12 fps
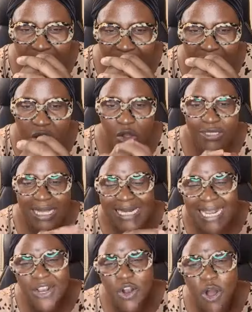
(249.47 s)
Because at
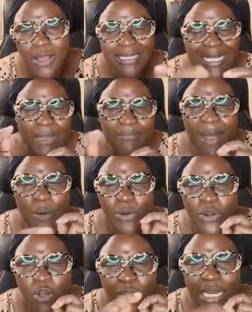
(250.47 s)
the call that the man
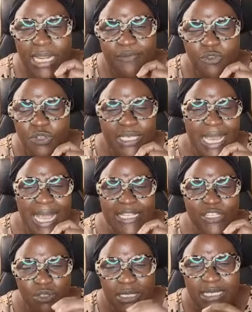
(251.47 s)
will not live to see
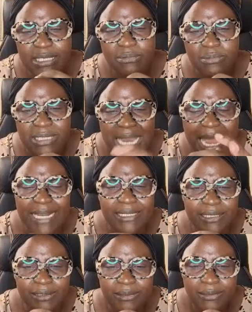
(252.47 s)
his
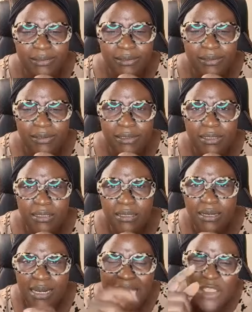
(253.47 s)
child.
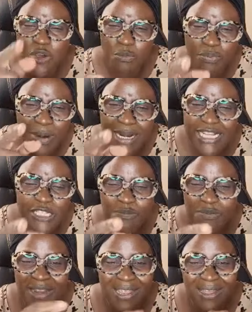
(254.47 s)
Can you pray this
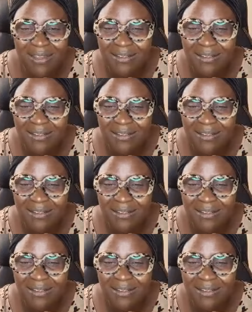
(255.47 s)
prayer?